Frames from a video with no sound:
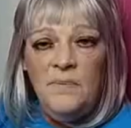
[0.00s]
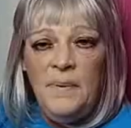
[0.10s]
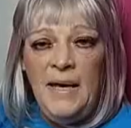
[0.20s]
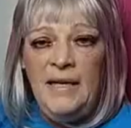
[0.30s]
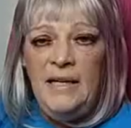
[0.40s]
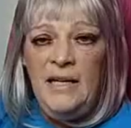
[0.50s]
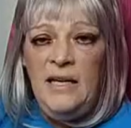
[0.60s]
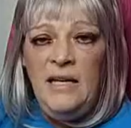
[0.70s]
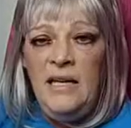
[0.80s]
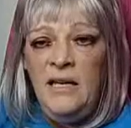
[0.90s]
the planet,
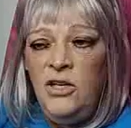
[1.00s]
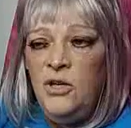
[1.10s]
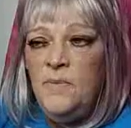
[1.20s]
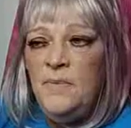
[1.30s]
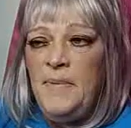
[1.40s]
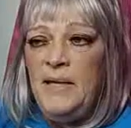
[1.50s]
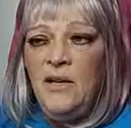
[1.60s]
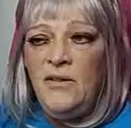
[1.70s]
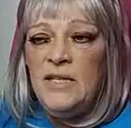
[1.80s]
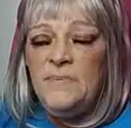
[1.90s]
any human being
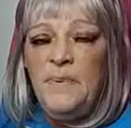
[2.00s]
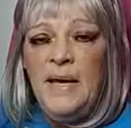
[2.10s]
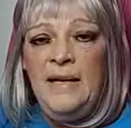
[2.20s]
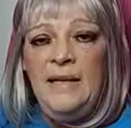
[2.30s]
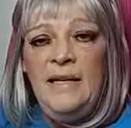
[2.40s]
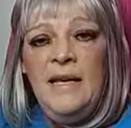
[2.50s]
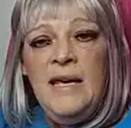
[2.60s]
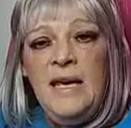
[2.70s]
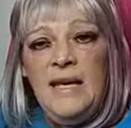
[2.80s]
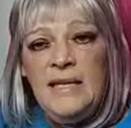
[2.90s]
on this planet,
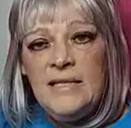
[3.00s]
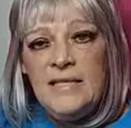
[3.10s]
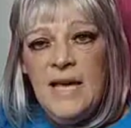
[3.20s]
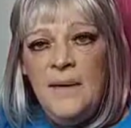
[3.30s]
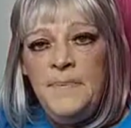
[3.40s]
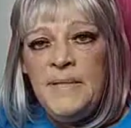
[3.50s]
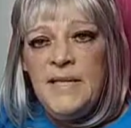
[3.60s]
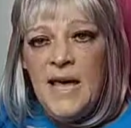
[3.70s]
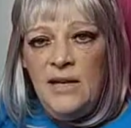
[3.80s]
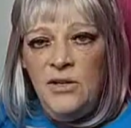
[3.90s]
accepts
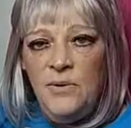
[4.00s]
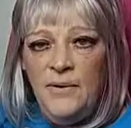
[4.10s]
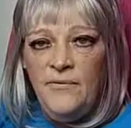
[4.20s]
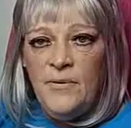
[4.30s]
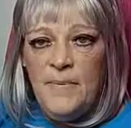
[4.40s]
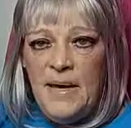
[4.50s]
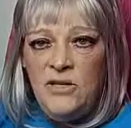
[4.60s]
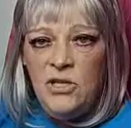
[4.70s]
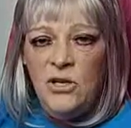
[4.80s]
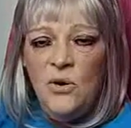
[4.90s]
that new
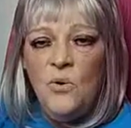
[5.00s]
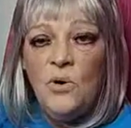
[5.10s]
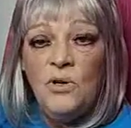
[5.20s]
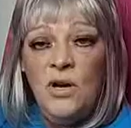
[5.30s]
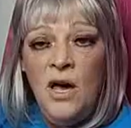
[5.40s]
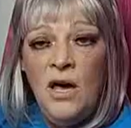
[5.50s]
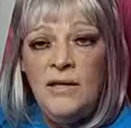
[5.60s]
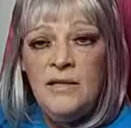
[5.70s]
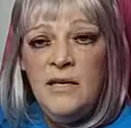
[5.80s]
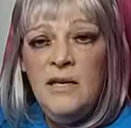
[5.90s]
information or
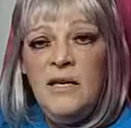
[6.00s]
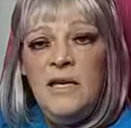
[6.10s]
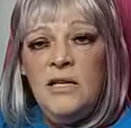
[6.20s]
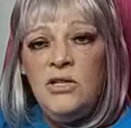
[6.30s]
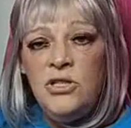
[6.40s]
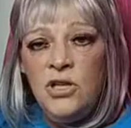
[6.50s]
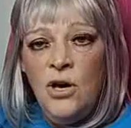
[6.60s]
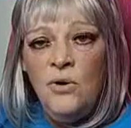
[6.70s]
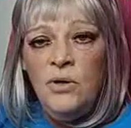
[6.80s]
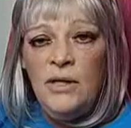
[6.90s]
not, is
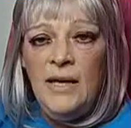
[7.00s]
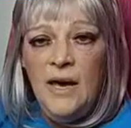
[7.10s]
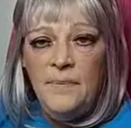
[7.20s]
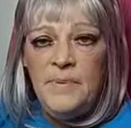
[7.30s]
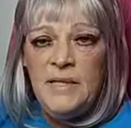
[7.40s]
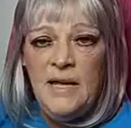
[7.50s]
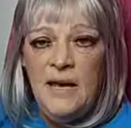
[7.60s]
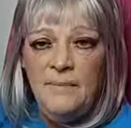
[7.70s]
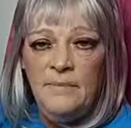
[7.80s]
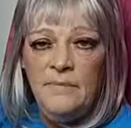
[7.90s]
totally up to
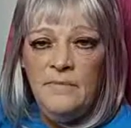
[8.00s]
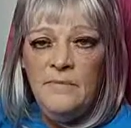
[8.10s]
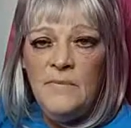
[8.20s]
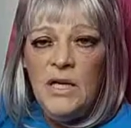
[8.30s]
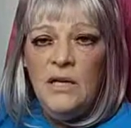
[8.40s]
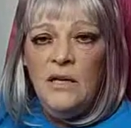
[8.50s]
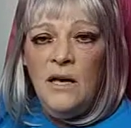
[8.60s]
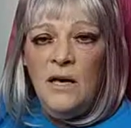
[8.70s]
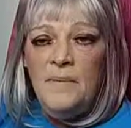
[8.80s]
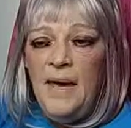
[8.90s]
them.
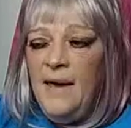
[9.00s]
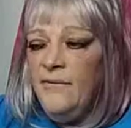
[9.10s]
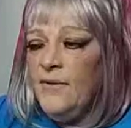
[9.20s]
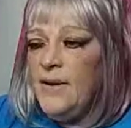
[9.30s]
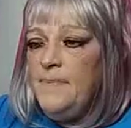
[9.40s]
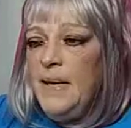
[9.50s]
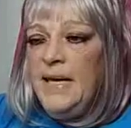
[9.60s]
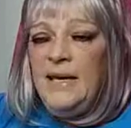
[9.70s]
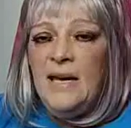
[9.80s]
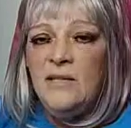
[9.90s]
Um, every
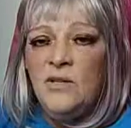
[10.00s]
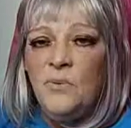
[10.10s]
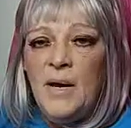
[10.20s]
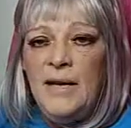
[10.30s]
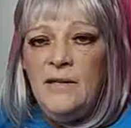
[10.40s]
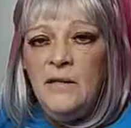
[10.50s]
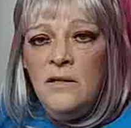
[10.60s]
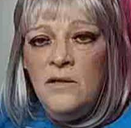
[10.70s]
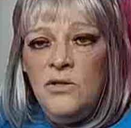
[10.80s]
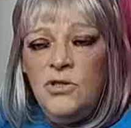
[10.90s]
being has a right
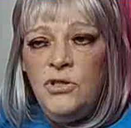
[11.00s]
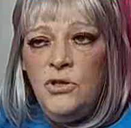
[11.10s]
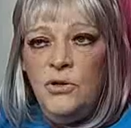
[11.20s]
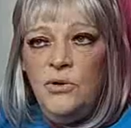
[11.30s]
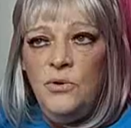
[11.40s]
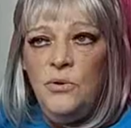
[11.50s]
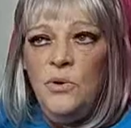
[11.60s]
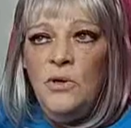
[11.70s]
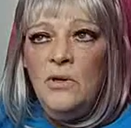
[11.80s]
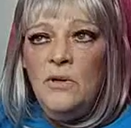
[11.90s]
to
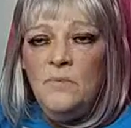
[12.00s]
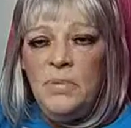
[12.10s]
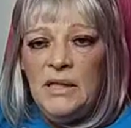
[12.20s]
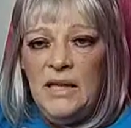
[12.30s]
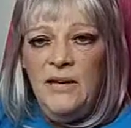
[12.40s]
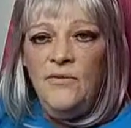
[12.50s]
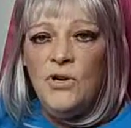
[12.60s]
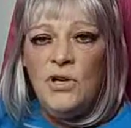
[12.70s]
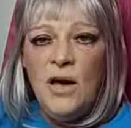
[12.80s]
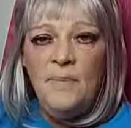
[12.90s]
believe
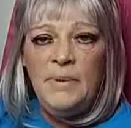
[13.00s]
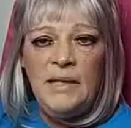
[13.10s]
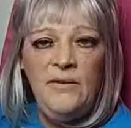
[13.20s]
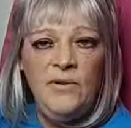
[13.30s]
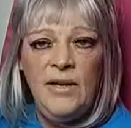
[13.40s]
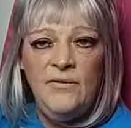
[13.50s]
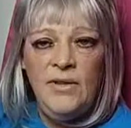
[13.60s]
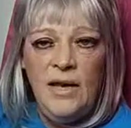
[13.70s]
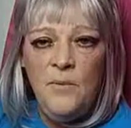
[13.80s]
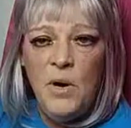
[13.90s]
or not believe whatever
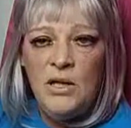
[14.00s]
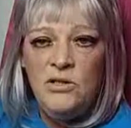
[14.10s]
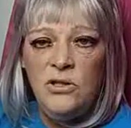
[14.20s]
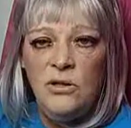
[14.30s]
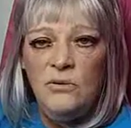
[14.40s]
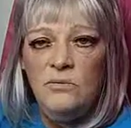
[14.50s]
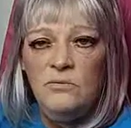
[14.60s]
they want to.